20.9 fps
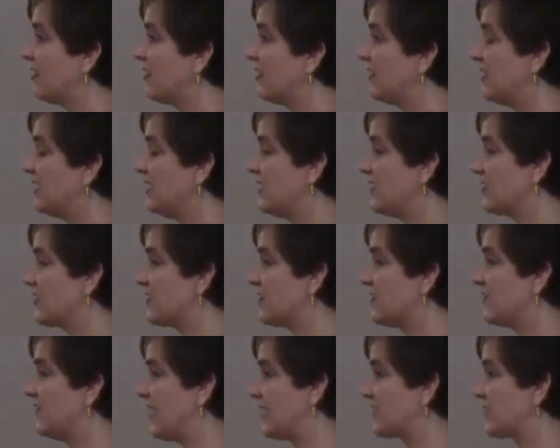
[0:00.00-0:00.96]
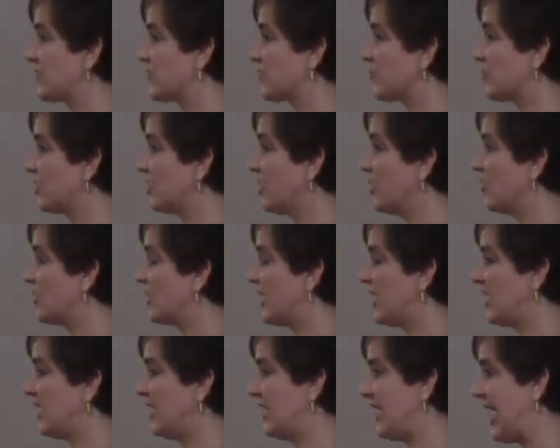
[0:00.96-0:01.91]
these vessels were
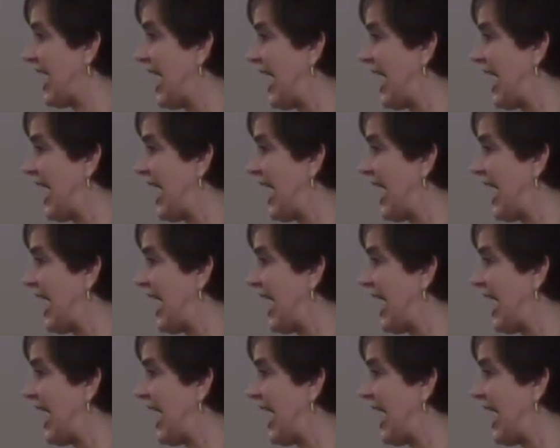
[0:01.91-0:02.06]
located